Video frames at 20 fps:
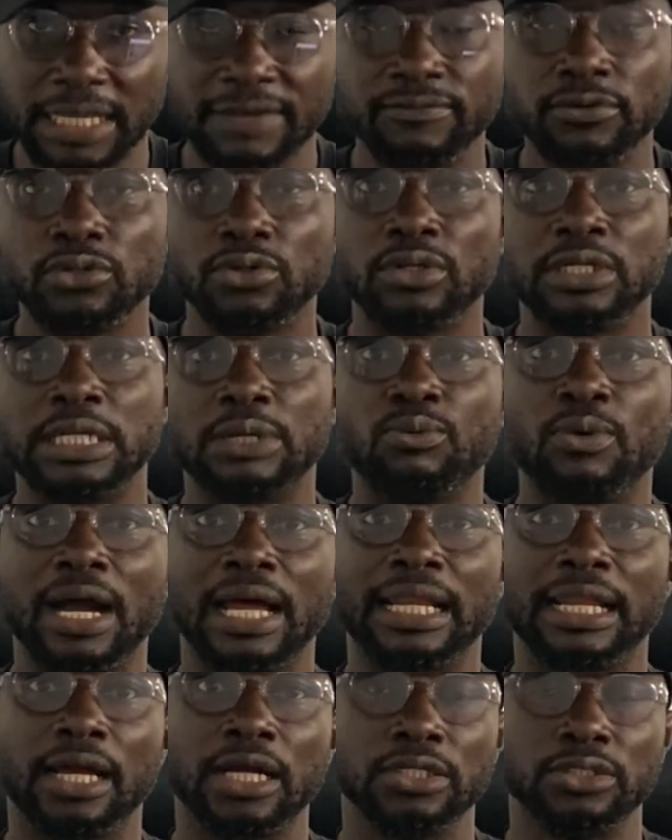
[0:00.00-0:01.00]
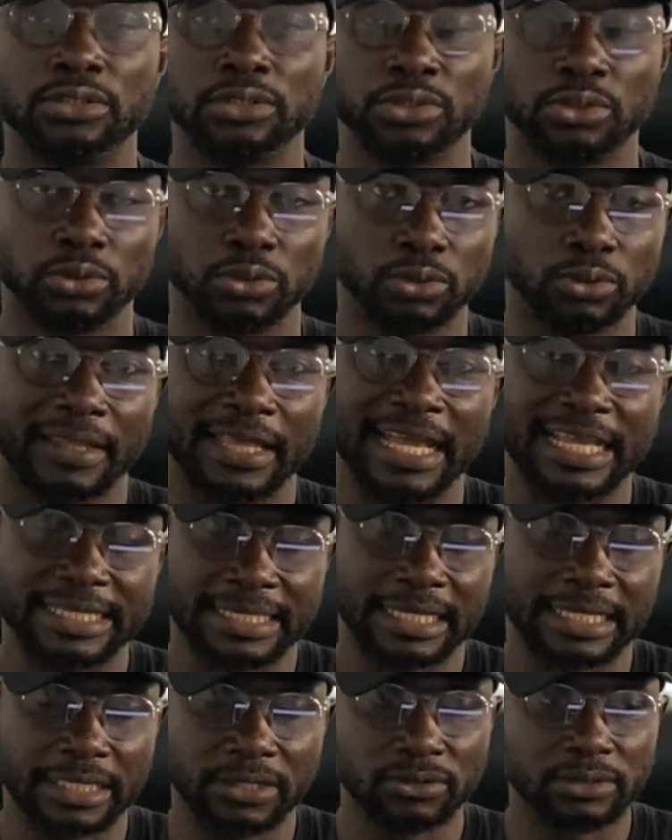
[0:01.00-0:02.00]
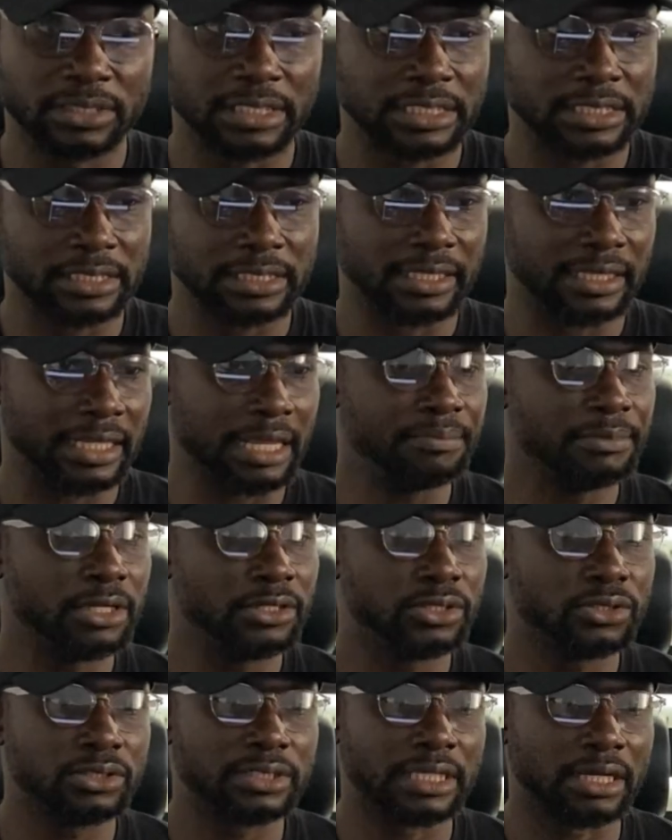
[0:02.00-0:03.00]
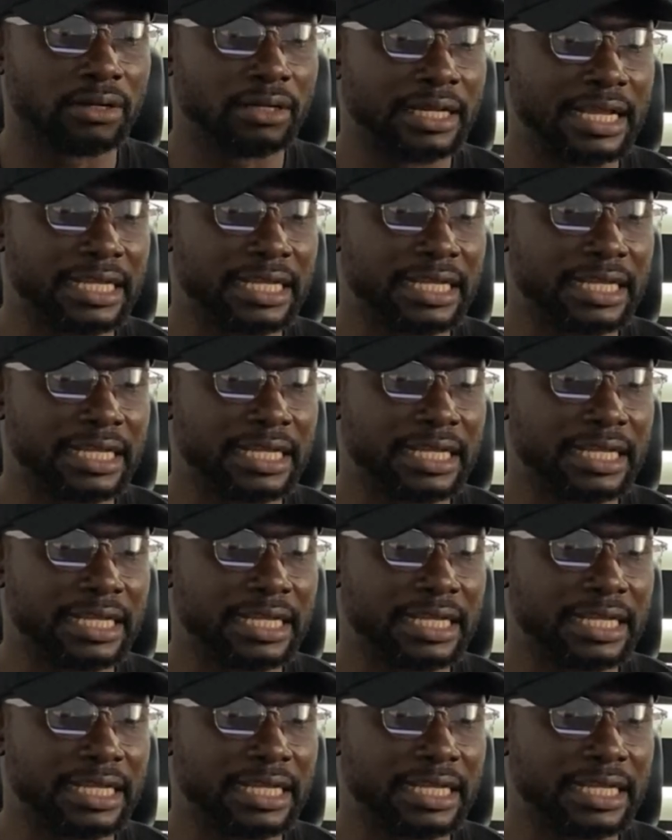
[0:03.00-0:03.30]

even though they won't allow you to execute it. Let me use another